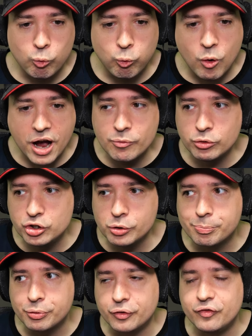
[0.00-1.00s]
why would you
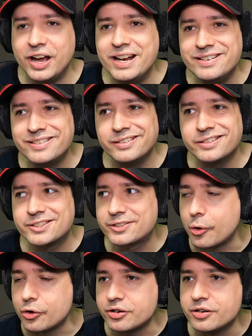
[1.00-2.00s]
prevent
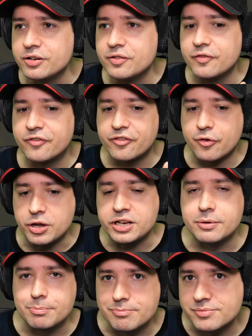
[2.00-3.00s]
certain
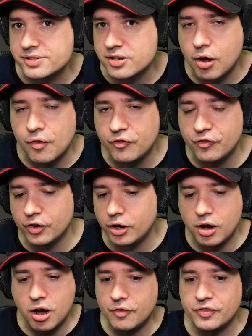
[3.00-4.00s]
freedoms of
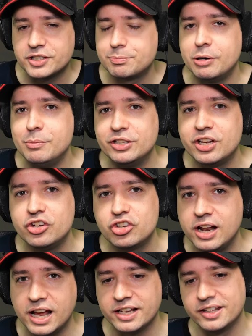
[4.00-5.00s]
uh, of
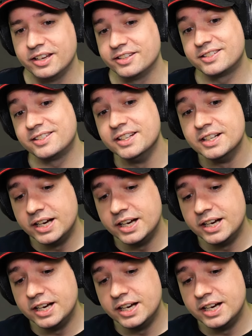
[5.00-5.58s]
experimentation like this?